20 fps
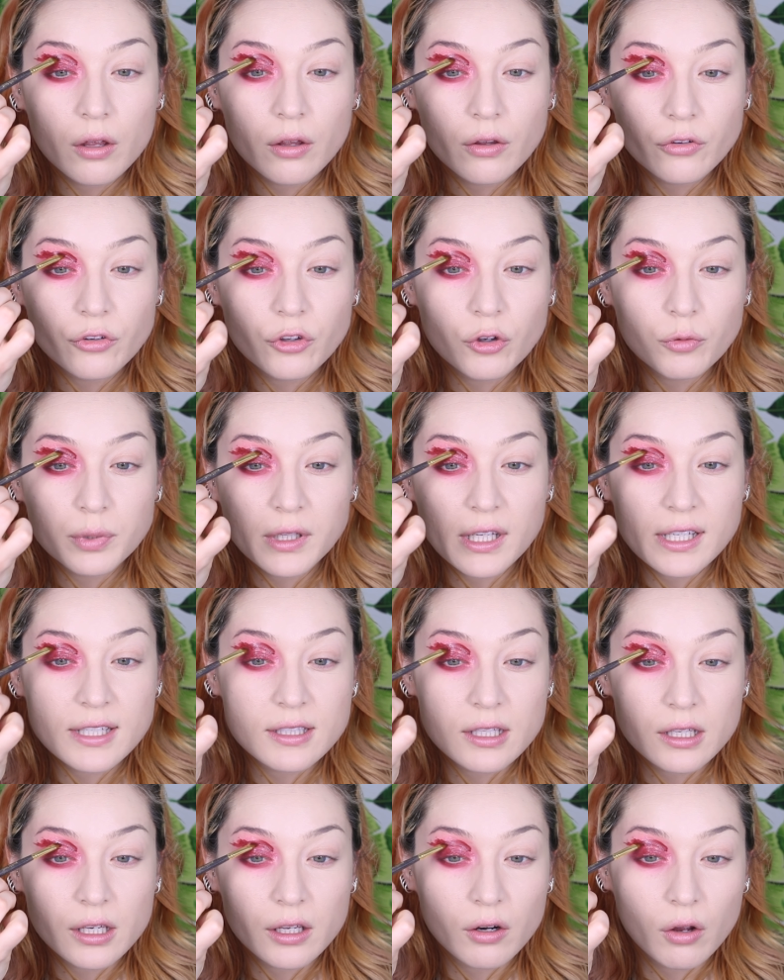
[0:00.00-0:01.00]
So
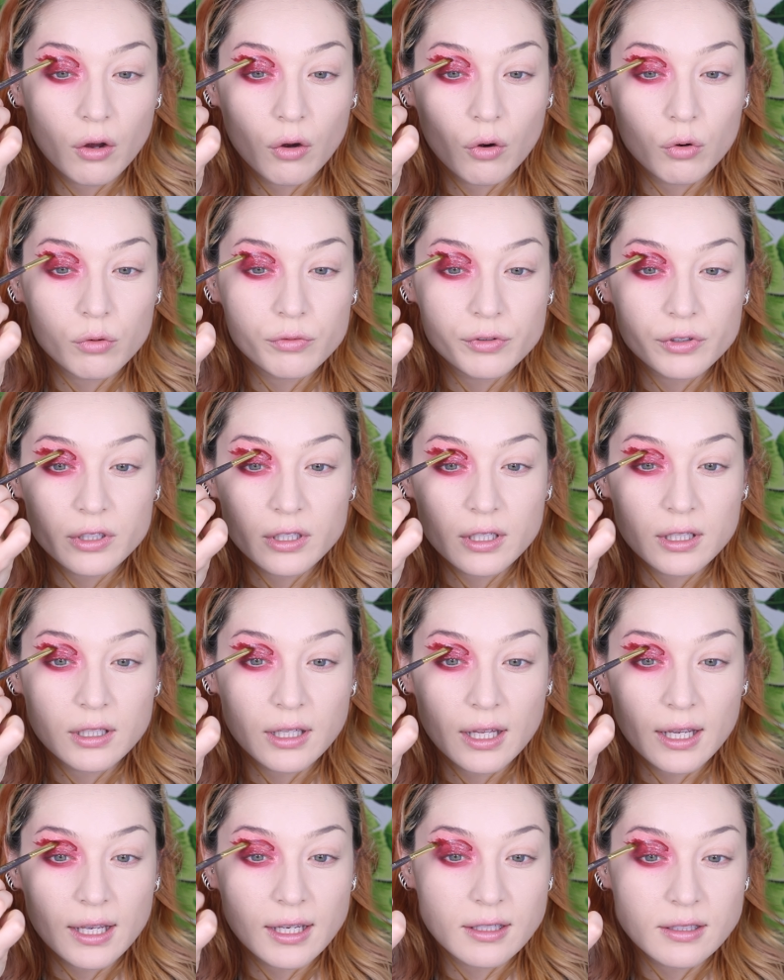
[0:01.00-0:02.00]
placing it over the
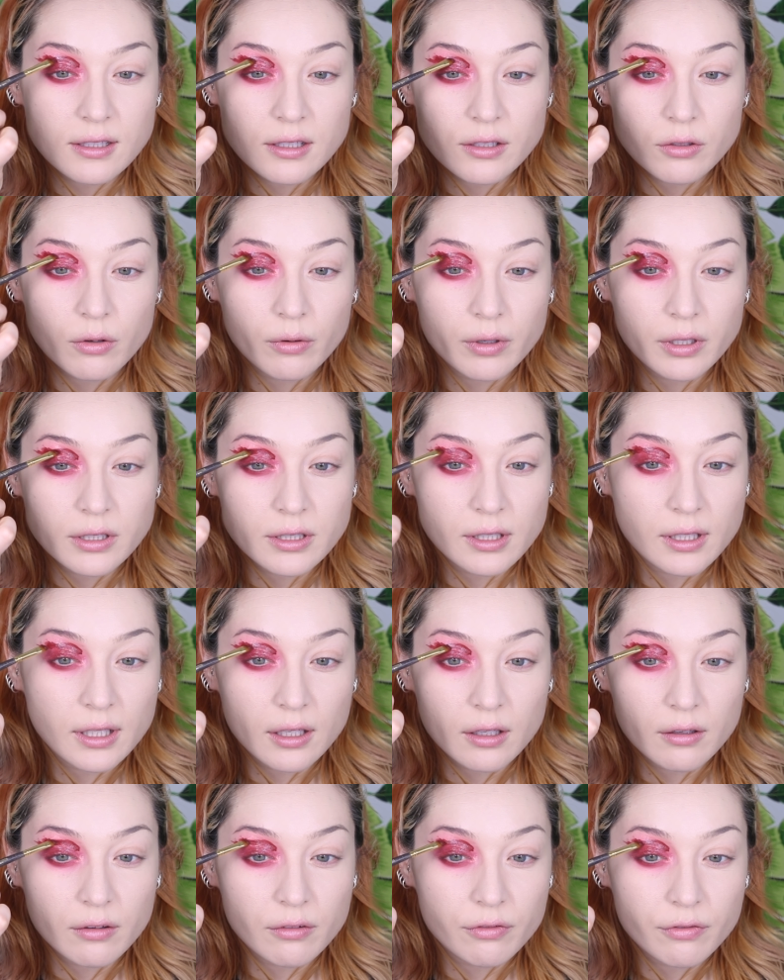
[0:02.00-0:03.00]
glaze is going to
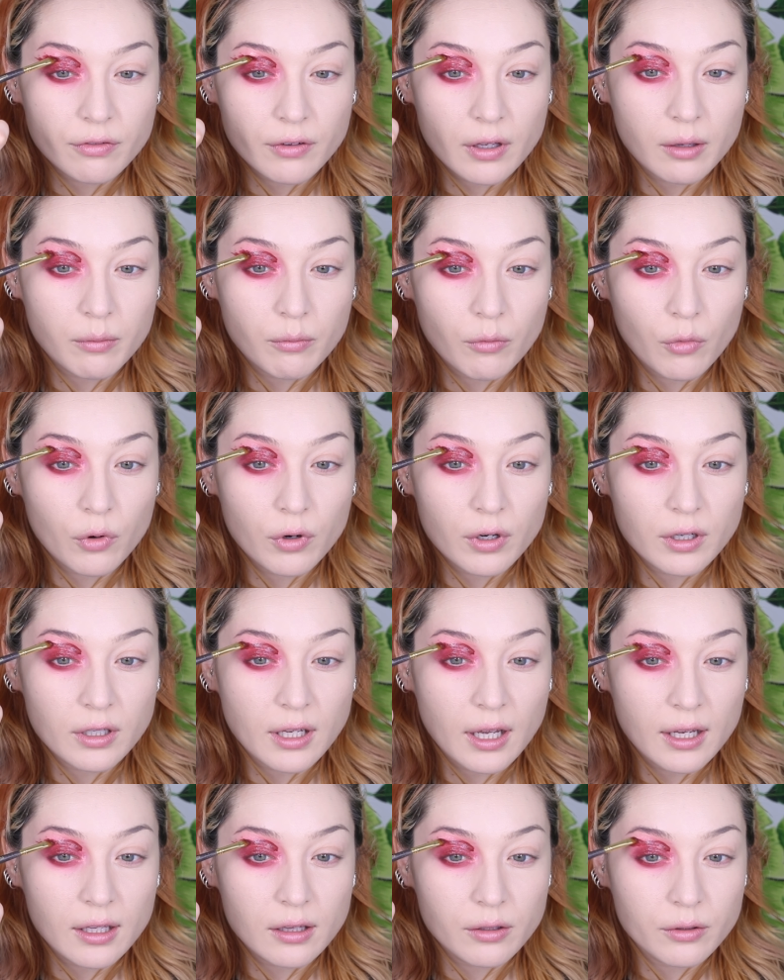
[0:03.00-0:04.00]
give a more
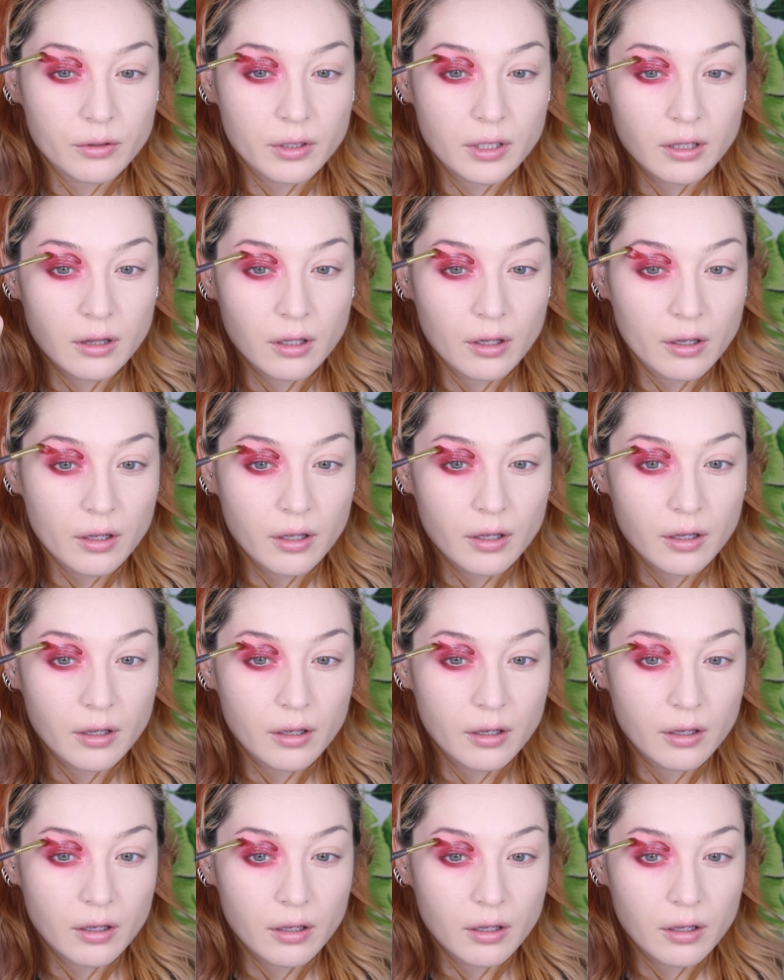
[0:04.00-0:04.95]
diluted look.